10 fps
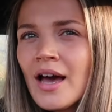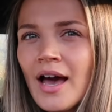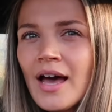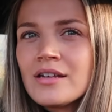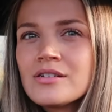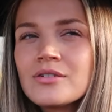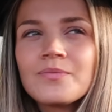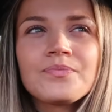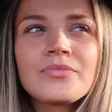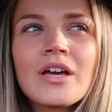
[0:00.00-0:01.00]
And...
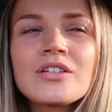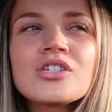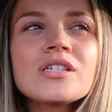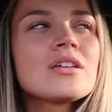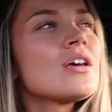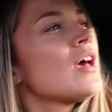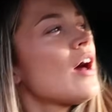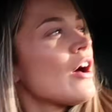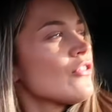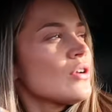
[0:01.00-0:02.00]

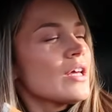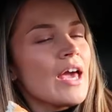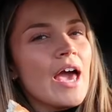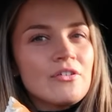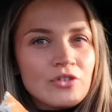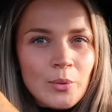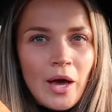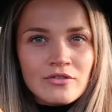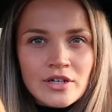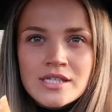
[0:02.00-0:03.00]
I feel like
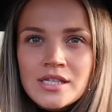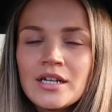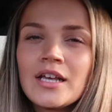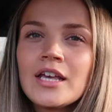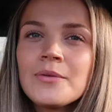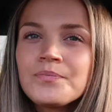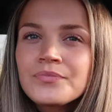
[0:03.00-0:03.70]
everywhere recently